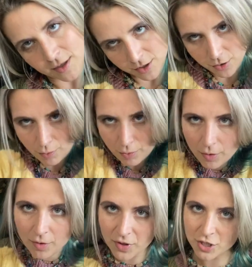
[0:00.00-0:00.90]
to
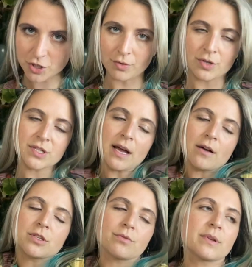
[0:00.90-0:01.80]
roll the shoulders
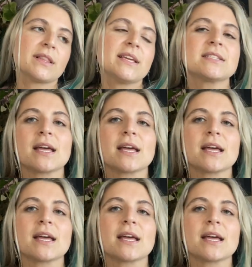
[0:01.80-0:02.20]
out, to release